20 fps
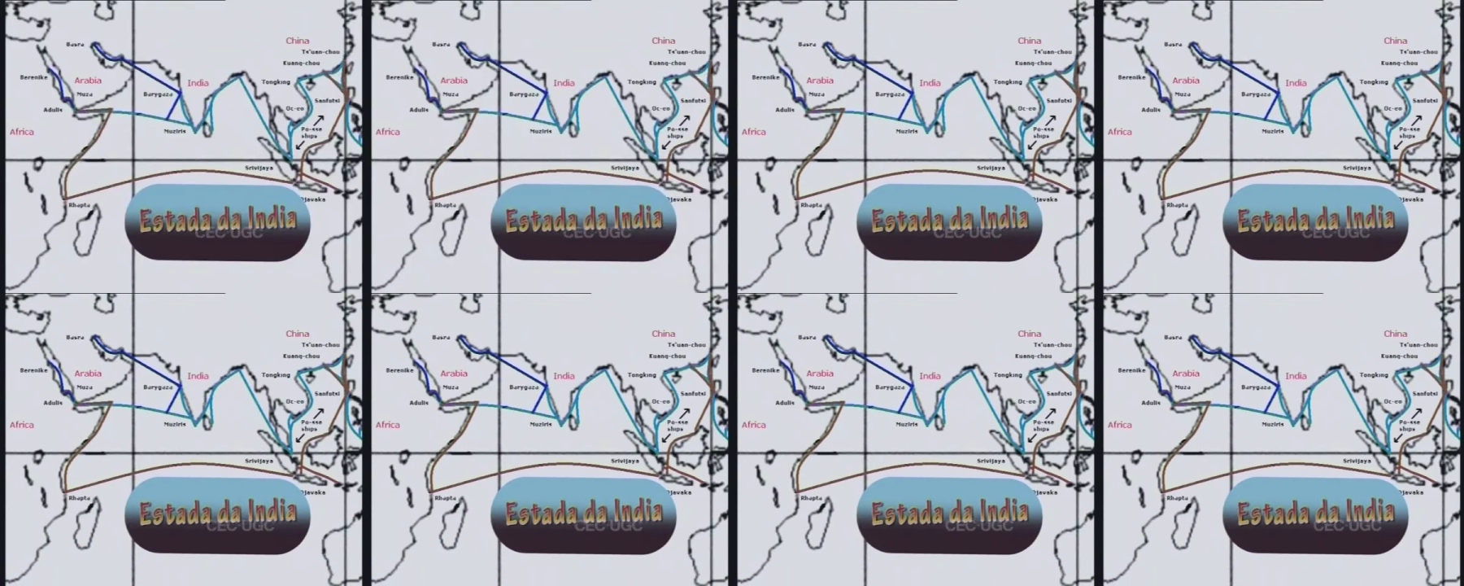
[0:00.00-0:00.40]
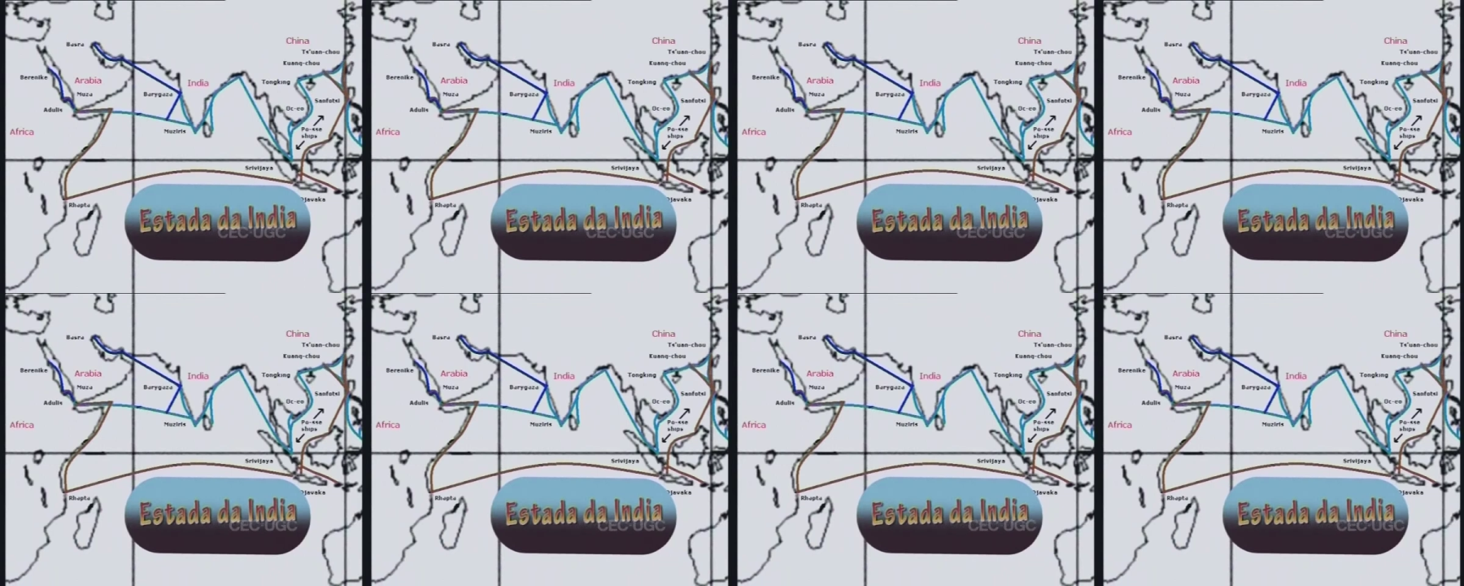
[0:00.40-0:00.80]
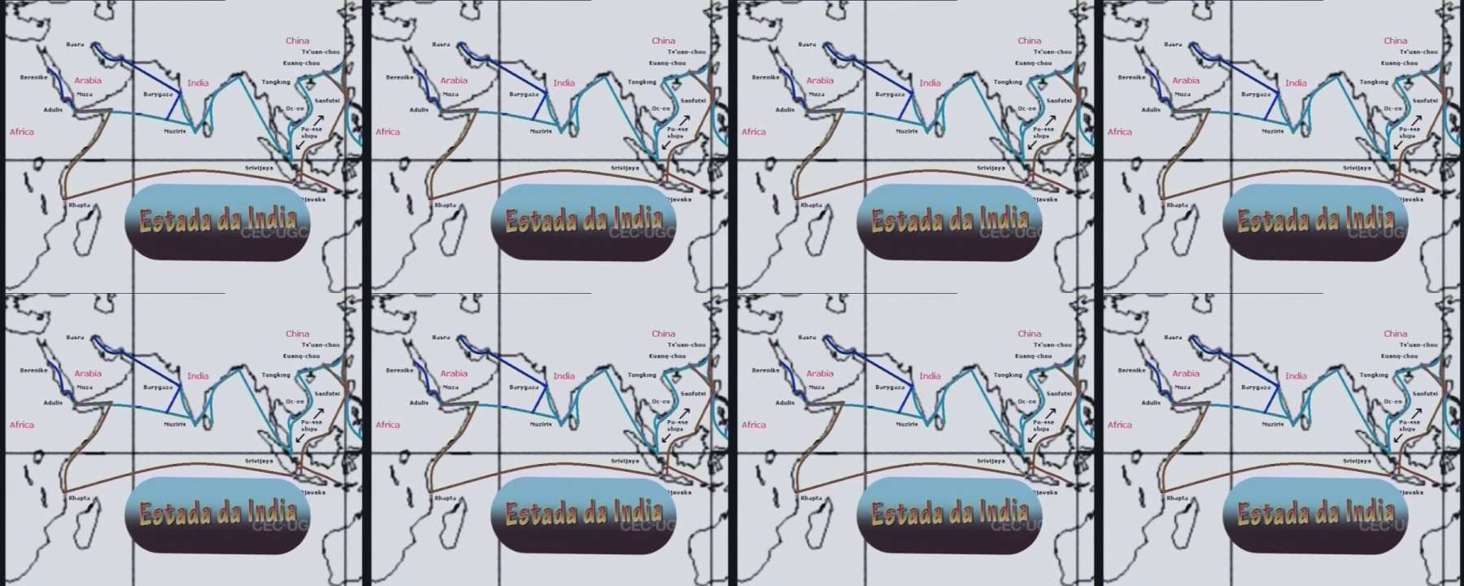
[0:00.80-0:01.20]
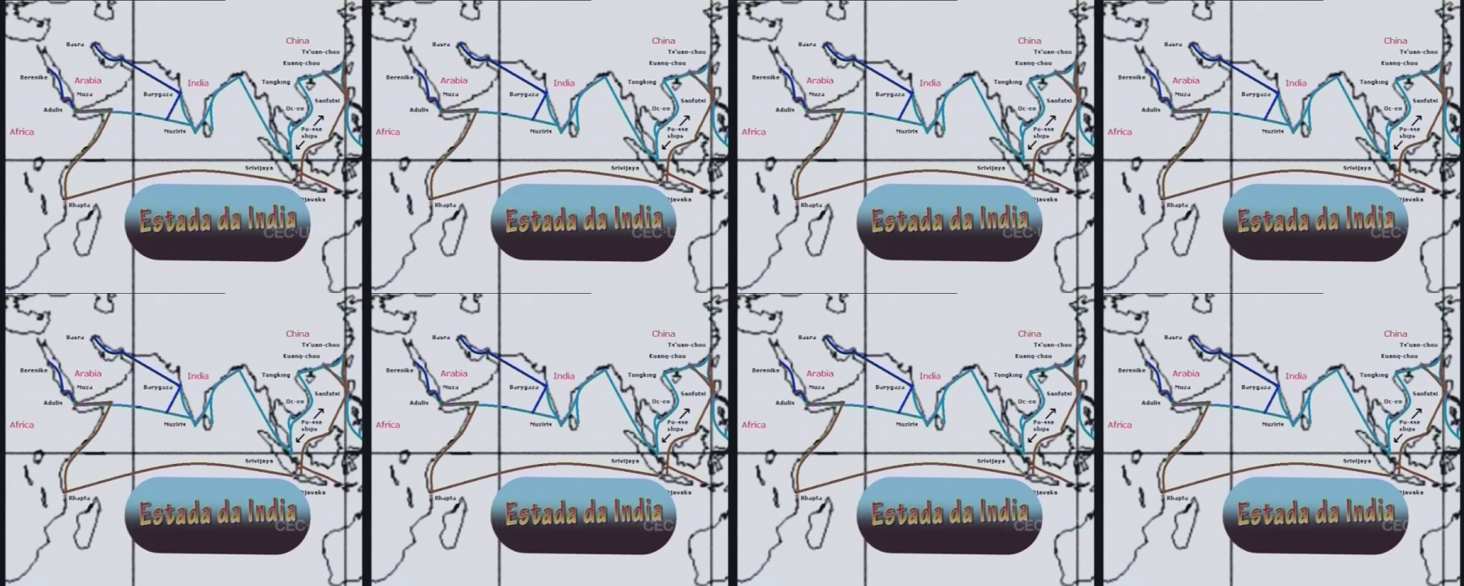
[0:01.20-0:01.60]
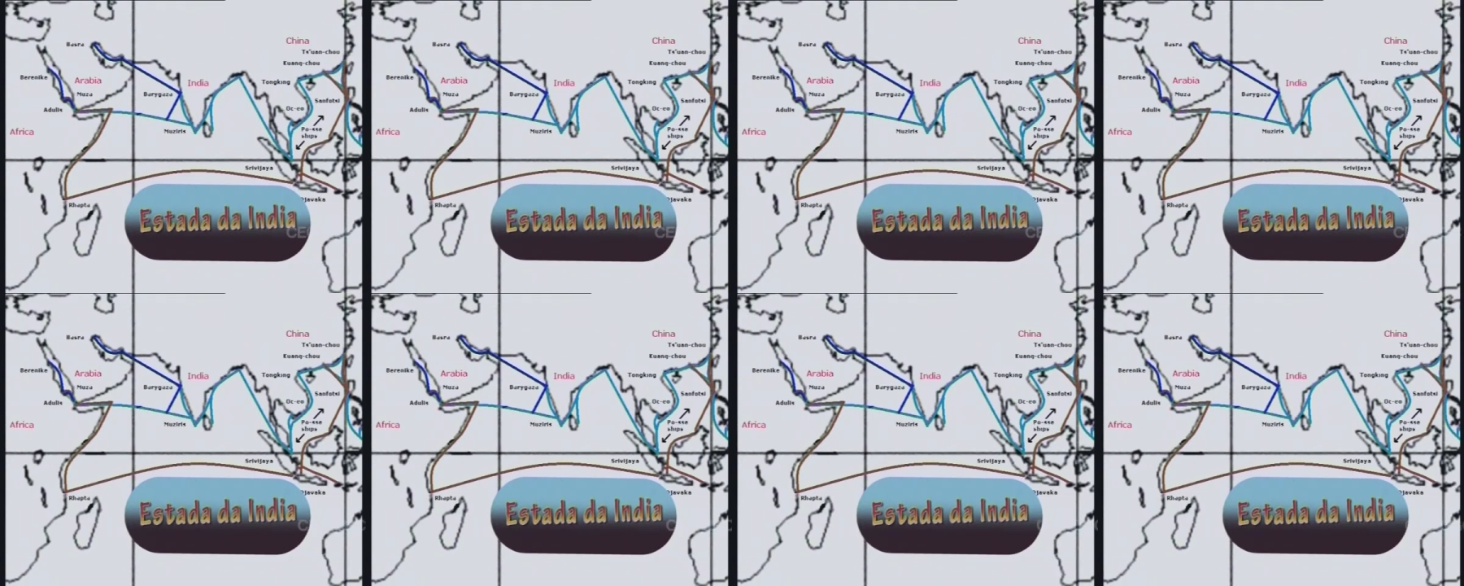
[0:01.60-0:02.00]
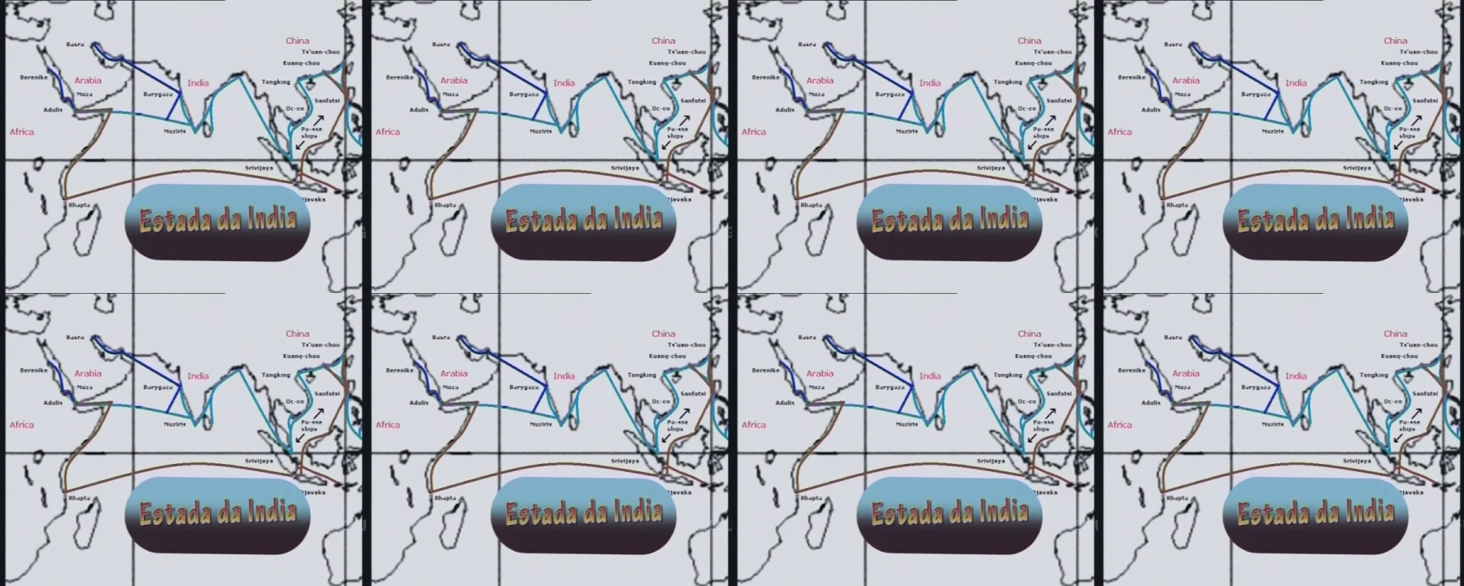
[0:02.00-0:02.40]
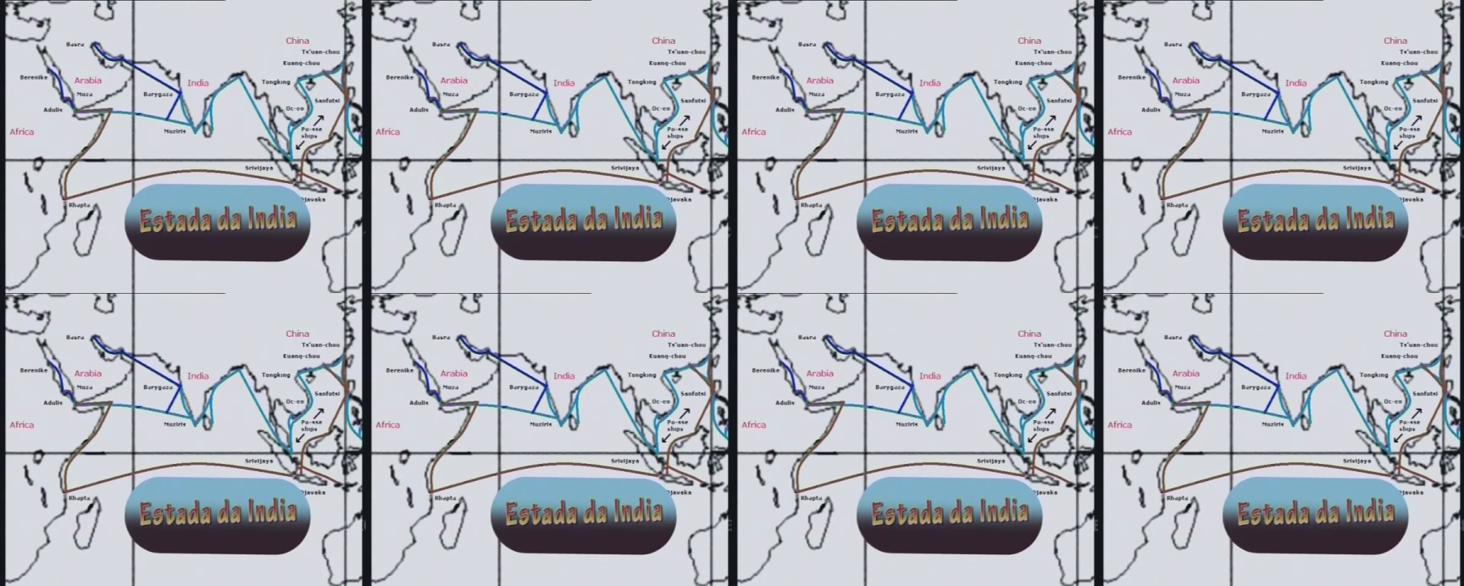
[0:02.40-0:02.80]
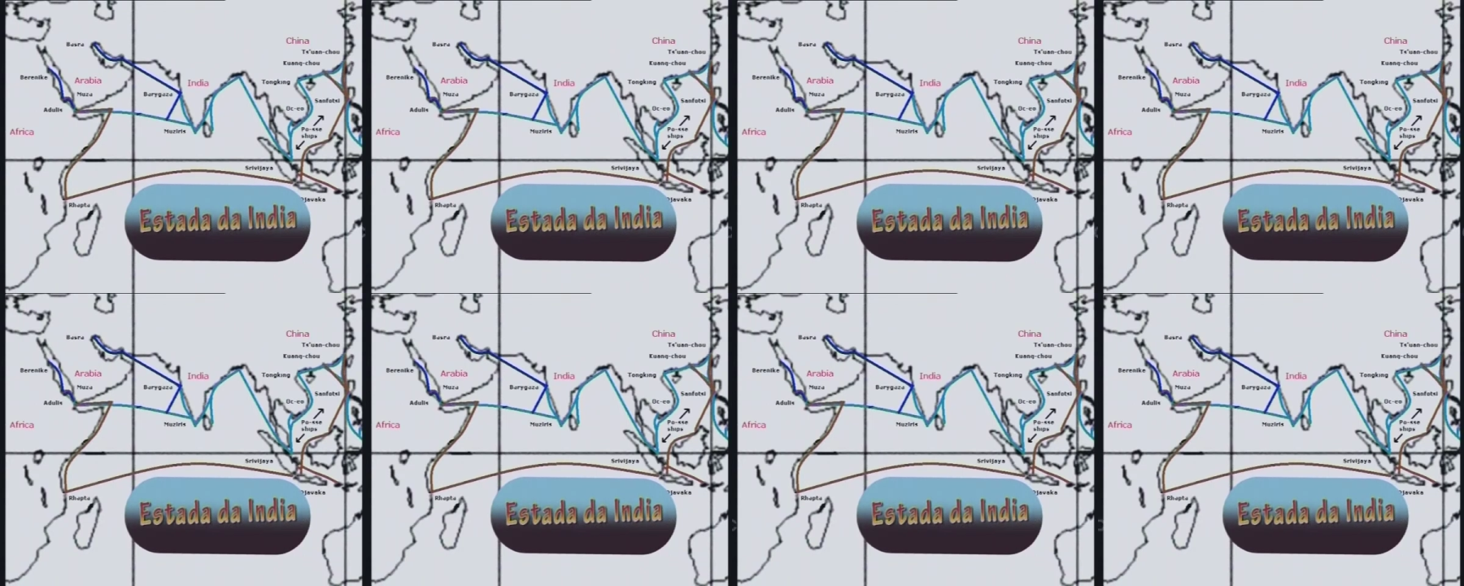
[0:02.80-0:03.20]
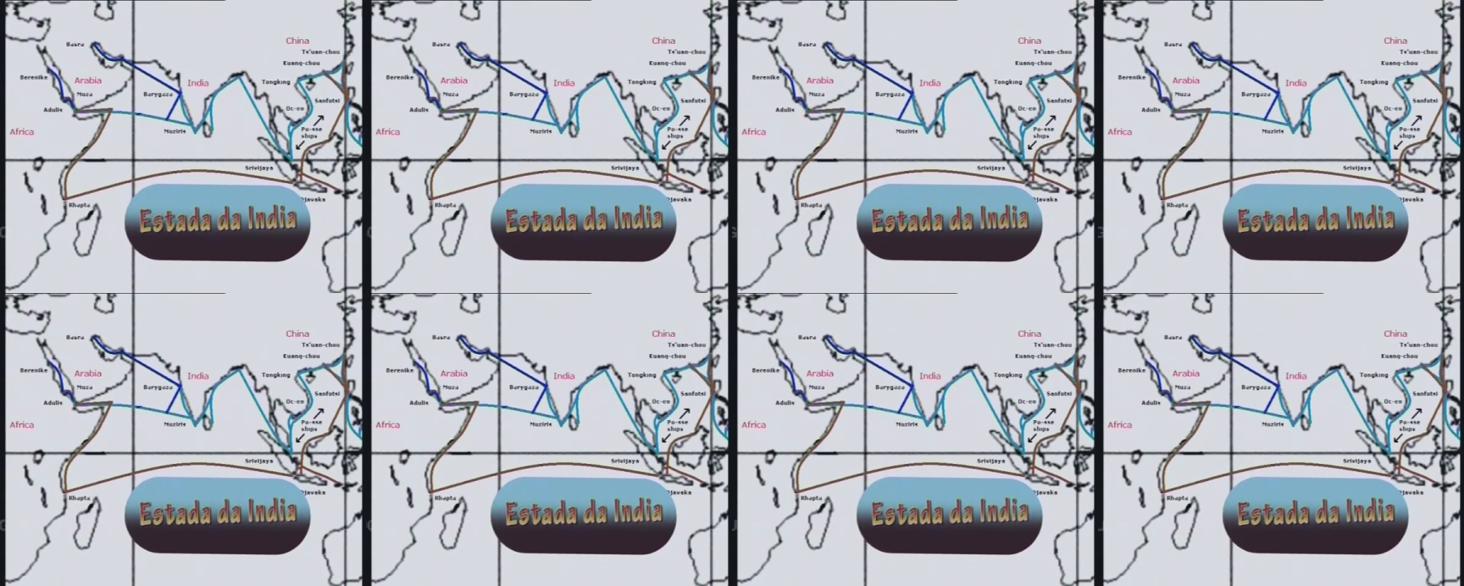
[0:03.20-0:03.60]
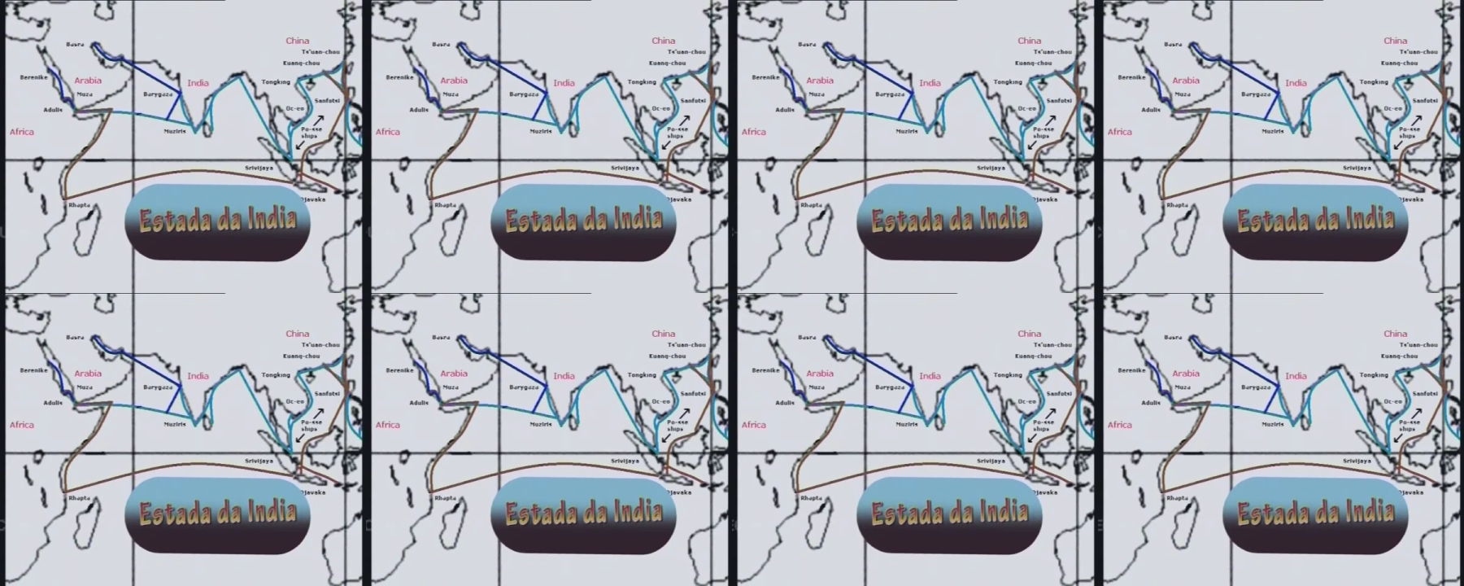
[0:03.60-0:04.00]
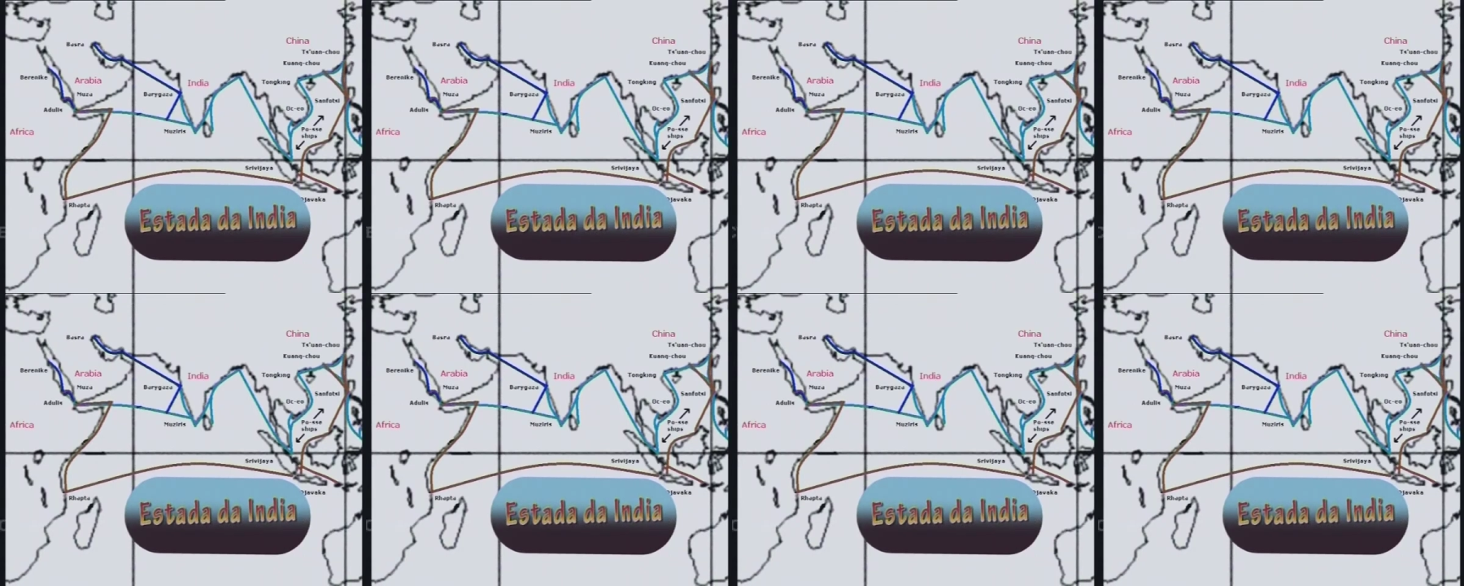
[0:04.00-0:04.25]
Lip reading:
Nobody's mouth can be seen.